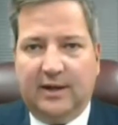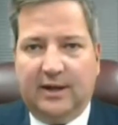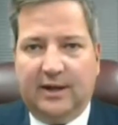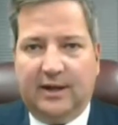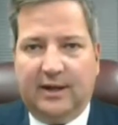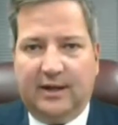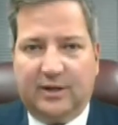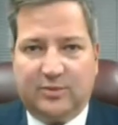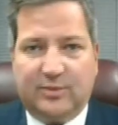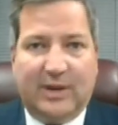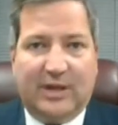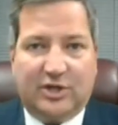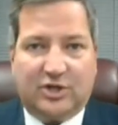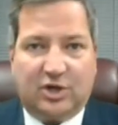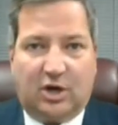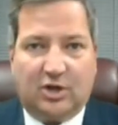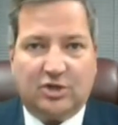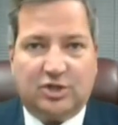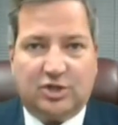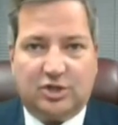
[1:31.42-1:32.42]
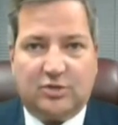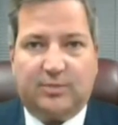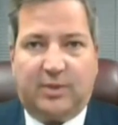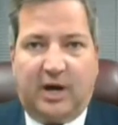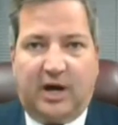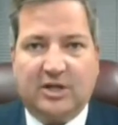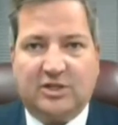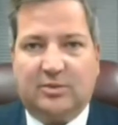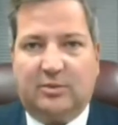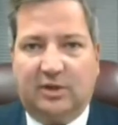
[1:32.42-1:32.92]
as many charges as
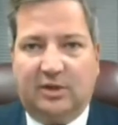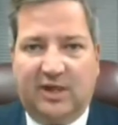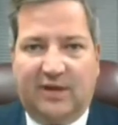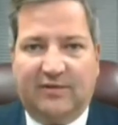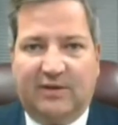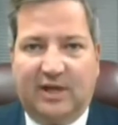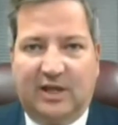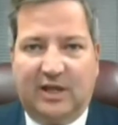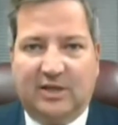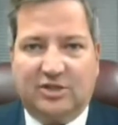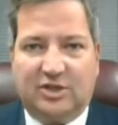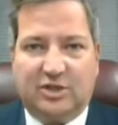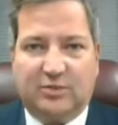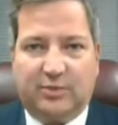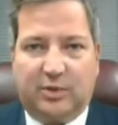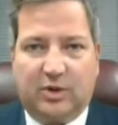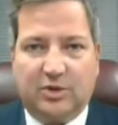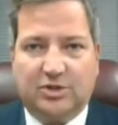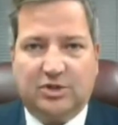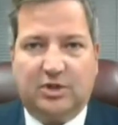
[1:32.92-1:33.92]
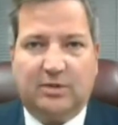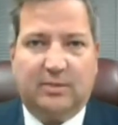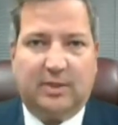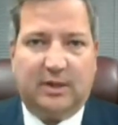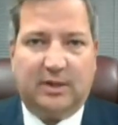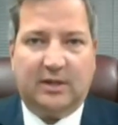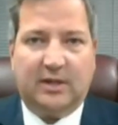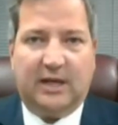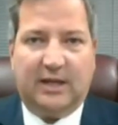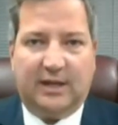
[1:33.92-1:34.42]
possible levied against this person.
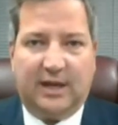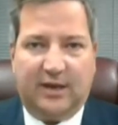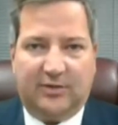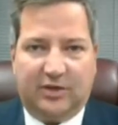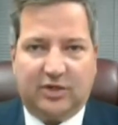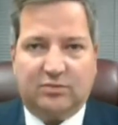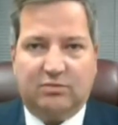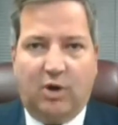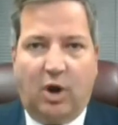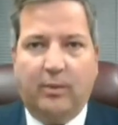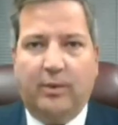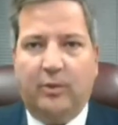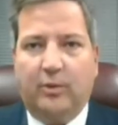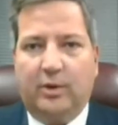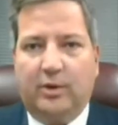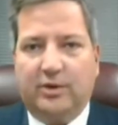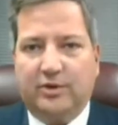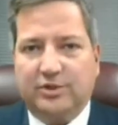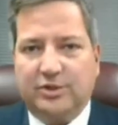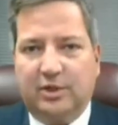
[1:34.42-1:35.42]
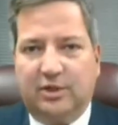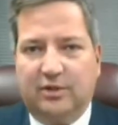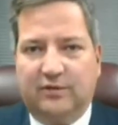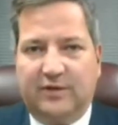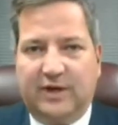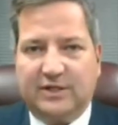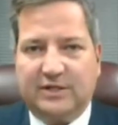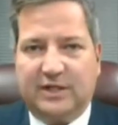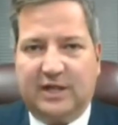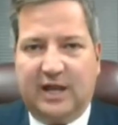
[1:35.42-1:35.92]
But at this moment, while they're still
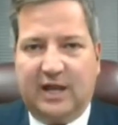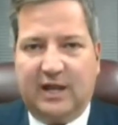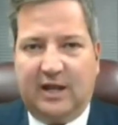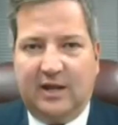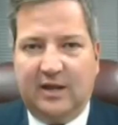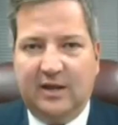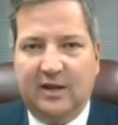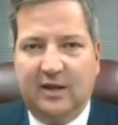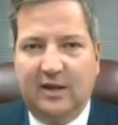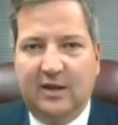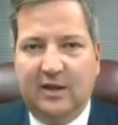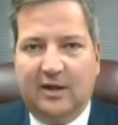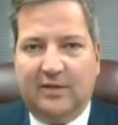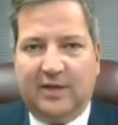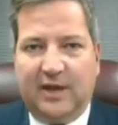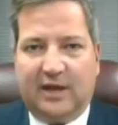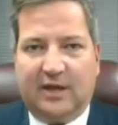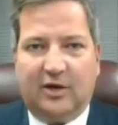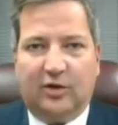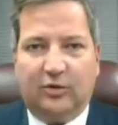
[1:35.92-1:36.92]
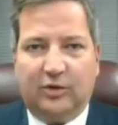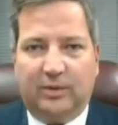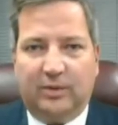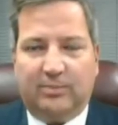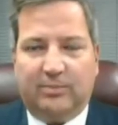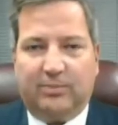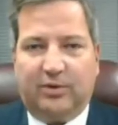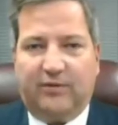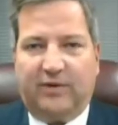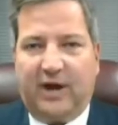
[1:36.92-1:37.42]
investigating, they can only
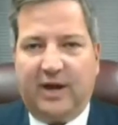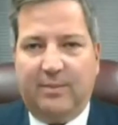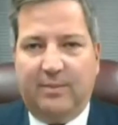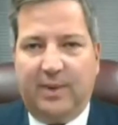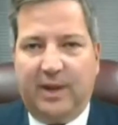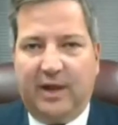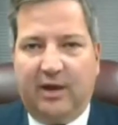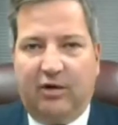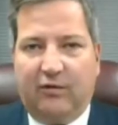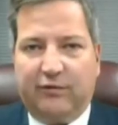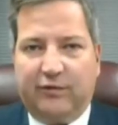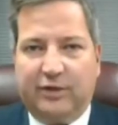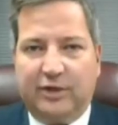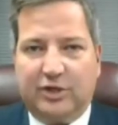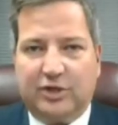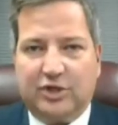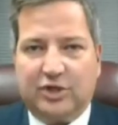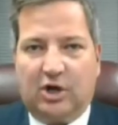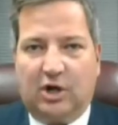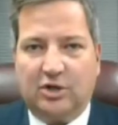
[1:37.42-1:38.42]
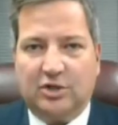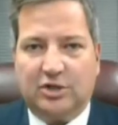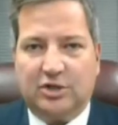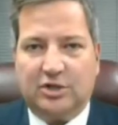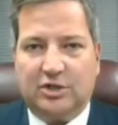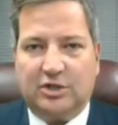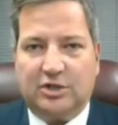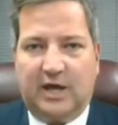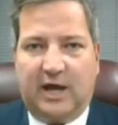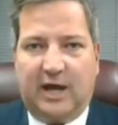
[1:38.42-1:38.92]
provide bail for the
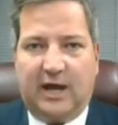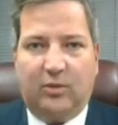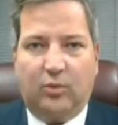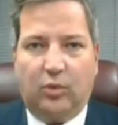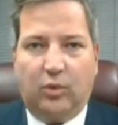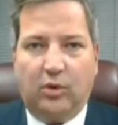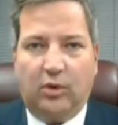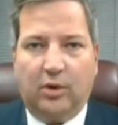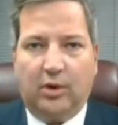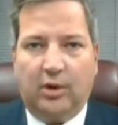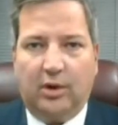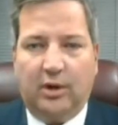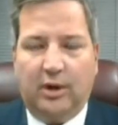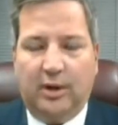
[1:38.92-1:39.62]
charges that were